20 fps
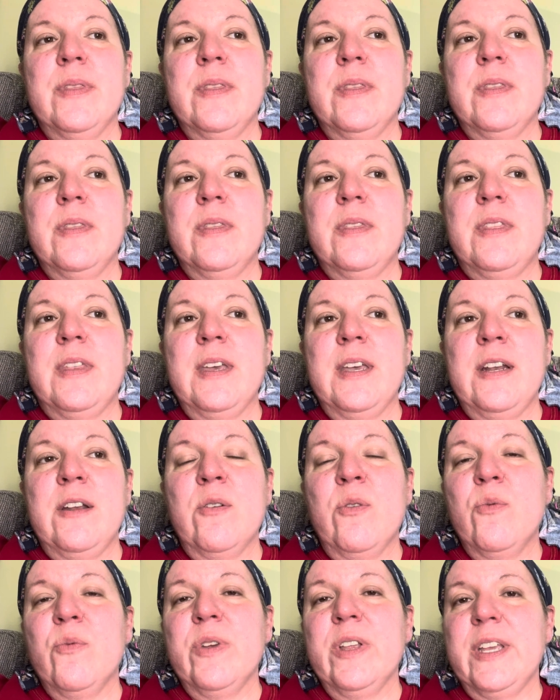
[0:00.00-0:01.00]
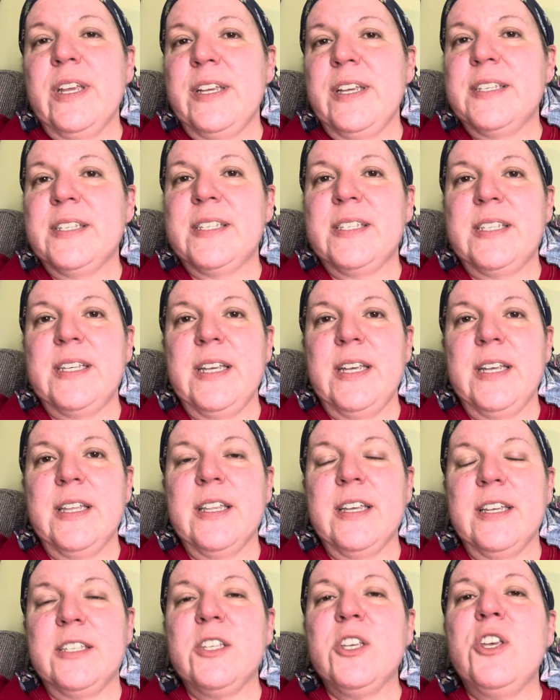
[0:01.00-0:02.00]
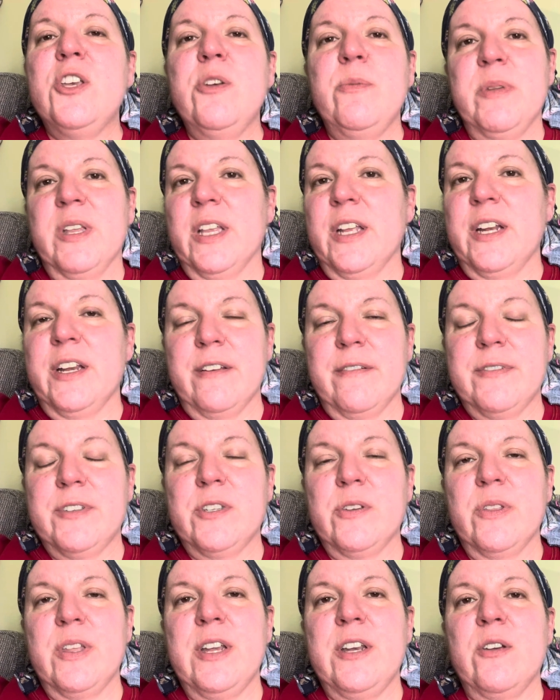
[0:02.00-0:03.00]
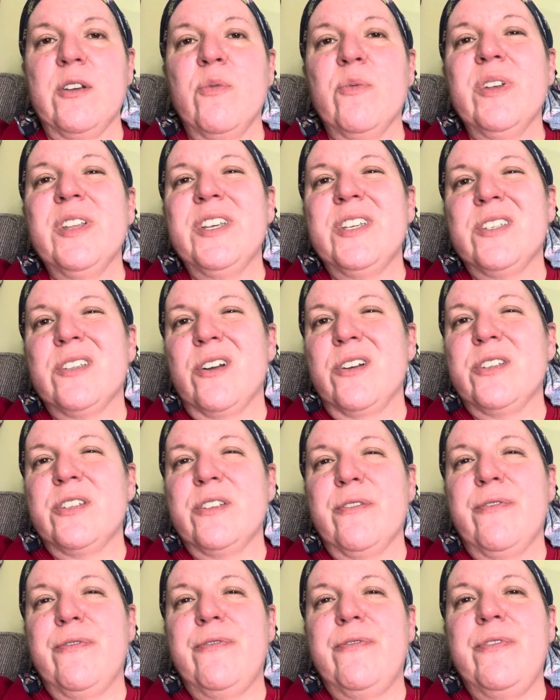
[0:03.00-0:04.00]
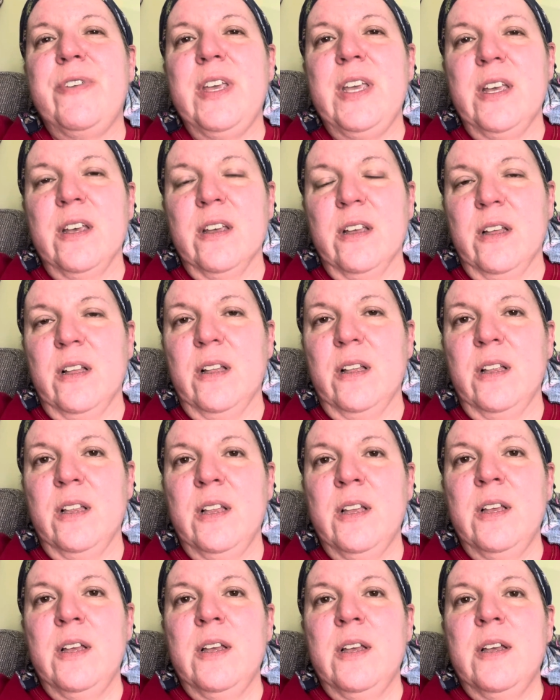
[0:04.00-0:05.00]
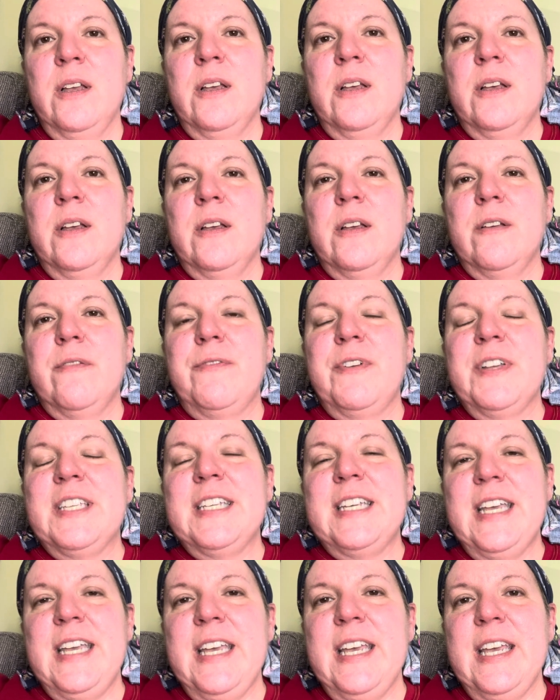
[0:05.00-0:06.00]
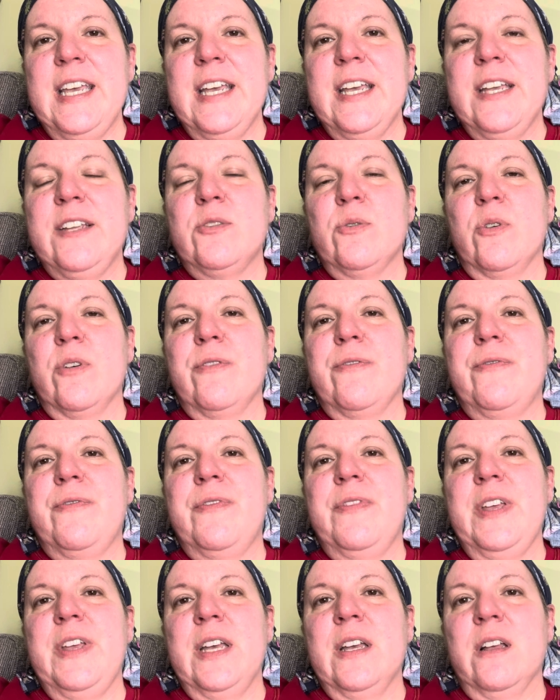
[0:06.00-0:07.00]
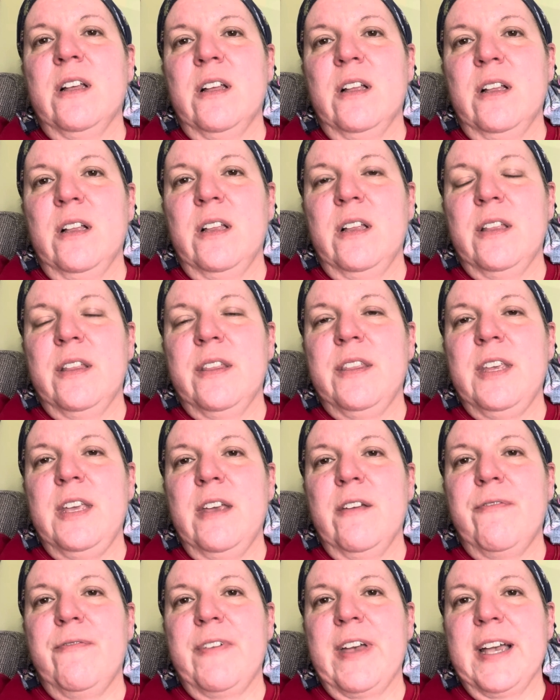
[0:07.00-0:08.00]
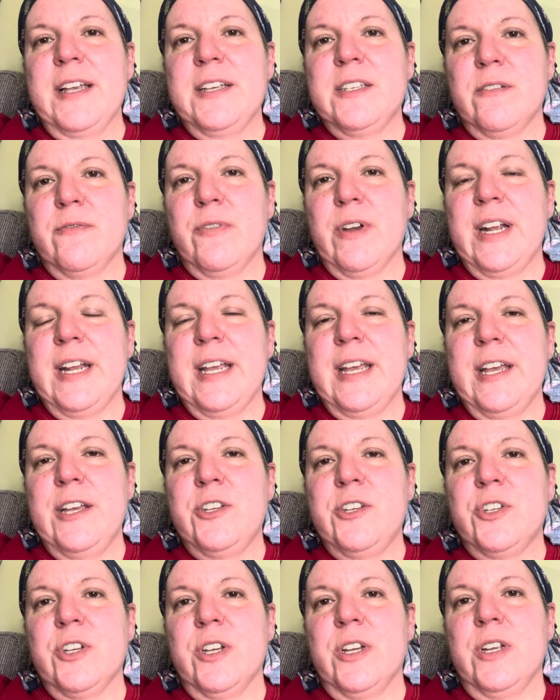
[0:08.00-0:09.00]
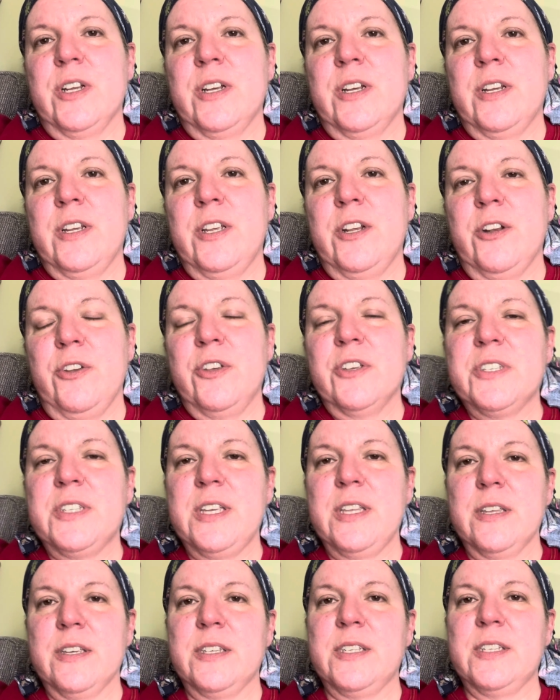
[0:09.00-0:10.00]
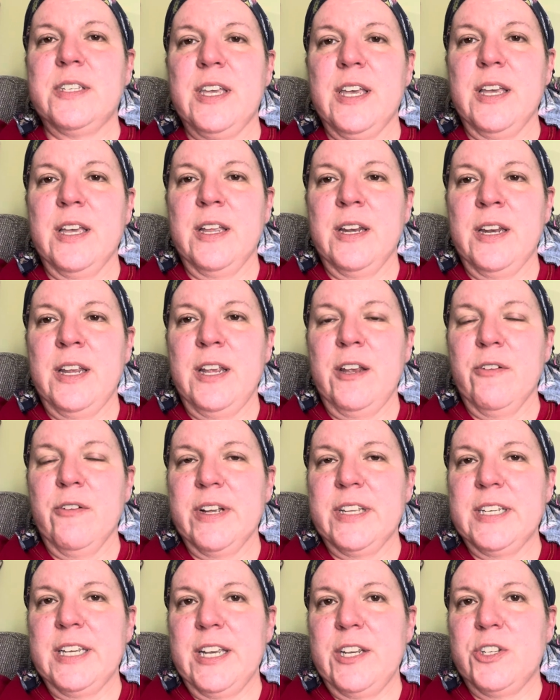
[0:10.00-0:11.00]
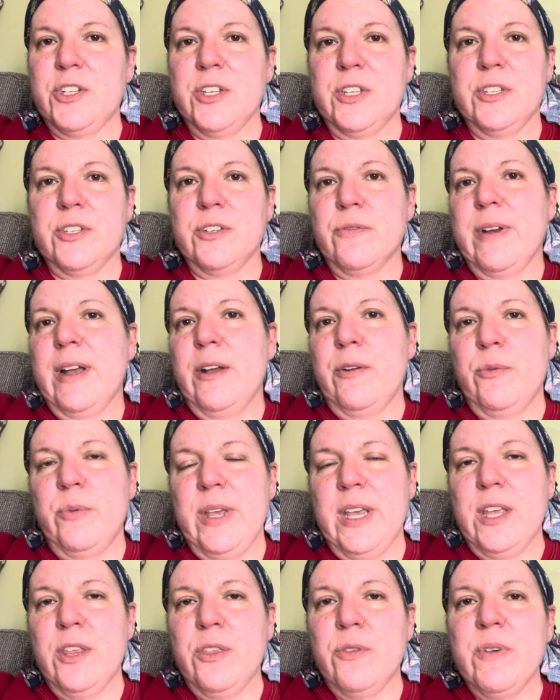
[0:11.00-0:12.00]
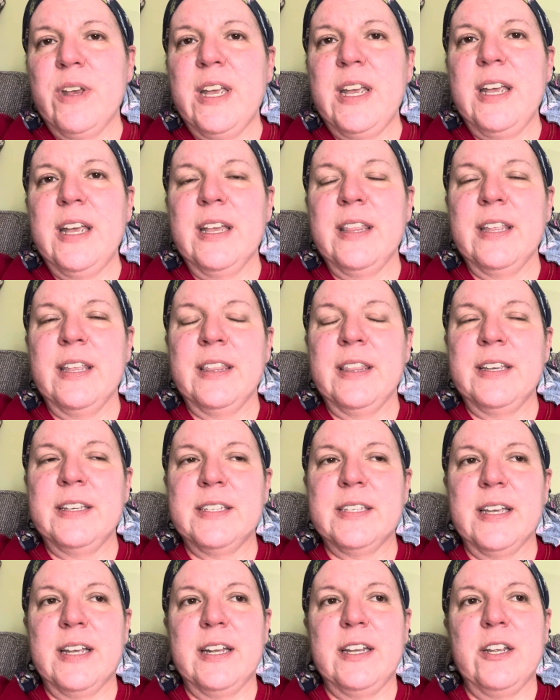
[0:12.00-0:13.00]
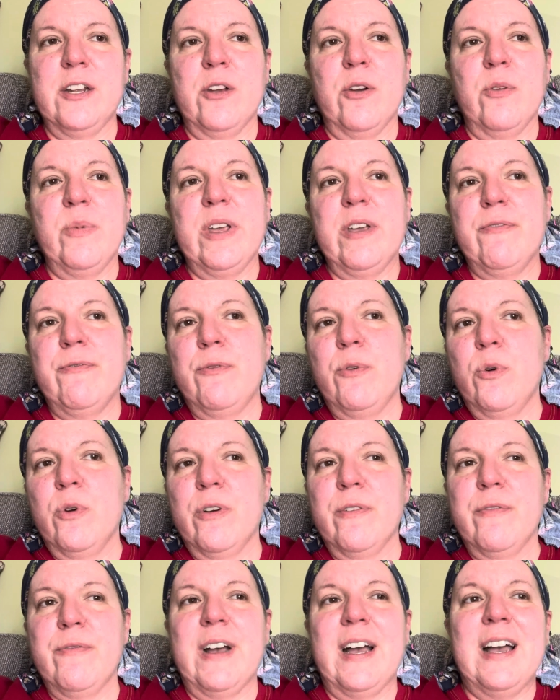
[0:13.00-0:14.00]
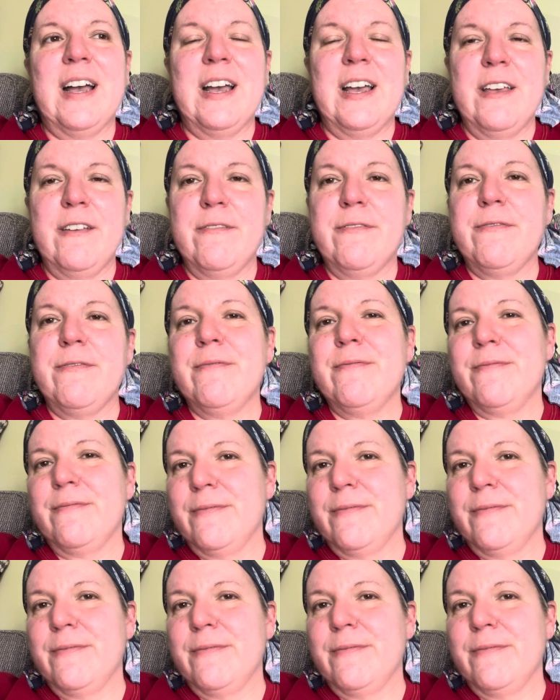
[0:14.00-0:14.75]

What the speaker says: they don't really see, it's cumulative, so they don't really start to feel fatigued or feel the effects of radiation. You know, you'll see the skin irritations around week 3, and then they said, you know, week 4 or 5